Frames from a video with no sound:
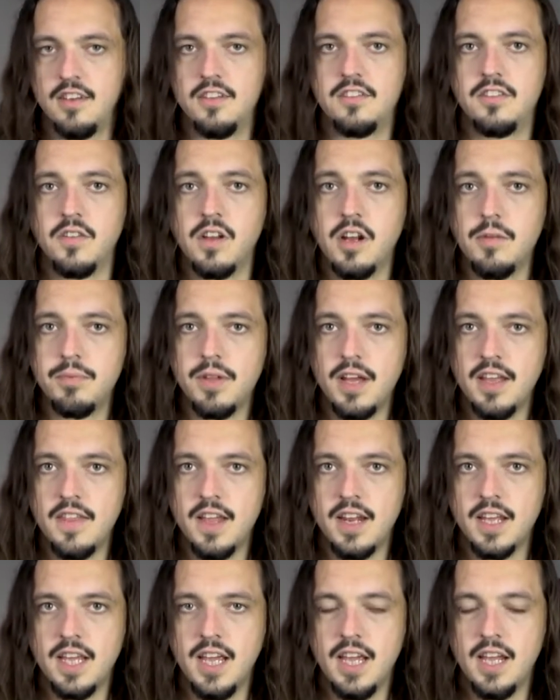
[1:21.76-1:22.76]
going to play
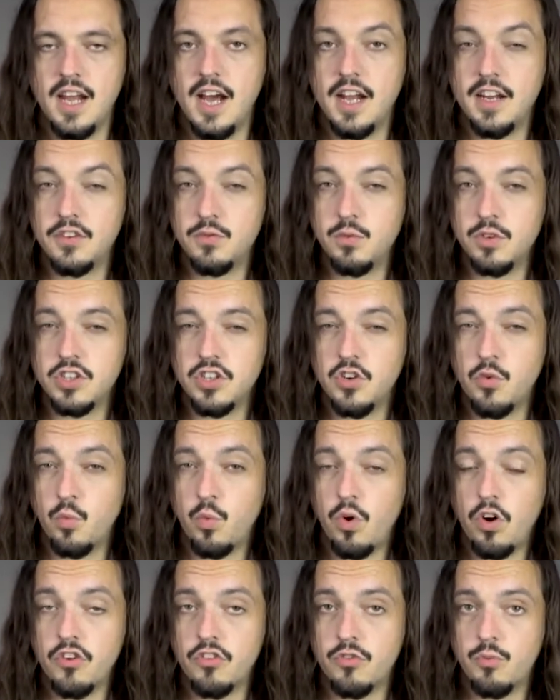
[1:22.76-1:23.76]
that again. I just want you to
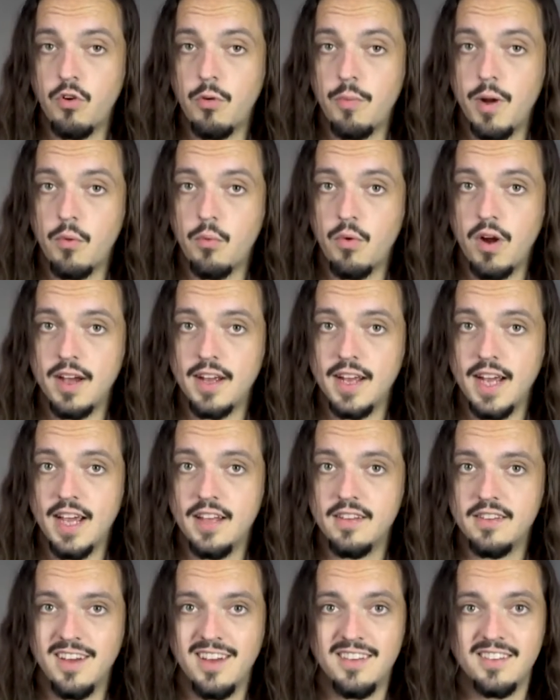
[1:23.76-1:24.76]
watch what my right
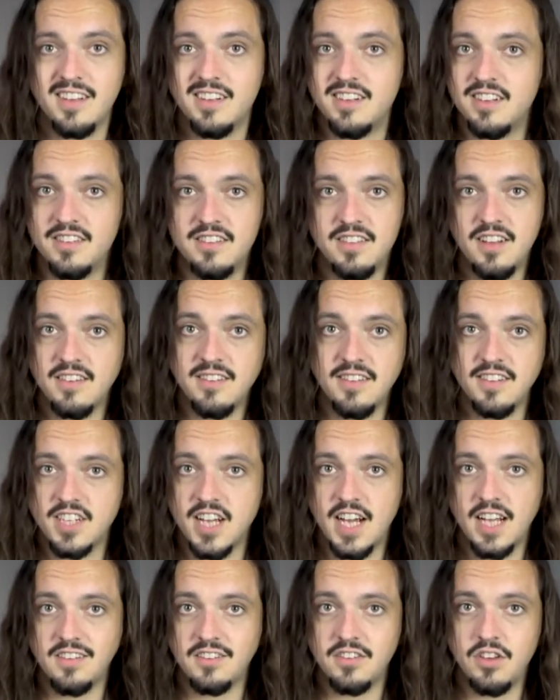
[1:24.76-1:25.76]
hand does. It just doesn't
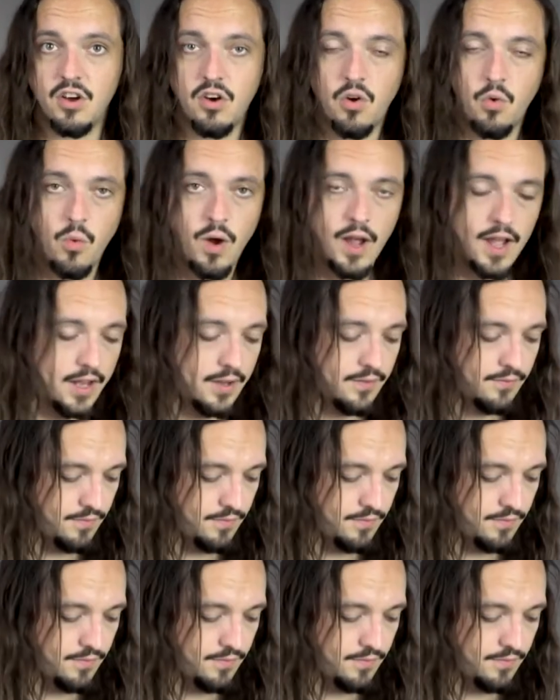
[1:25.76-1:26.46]
change the whole way.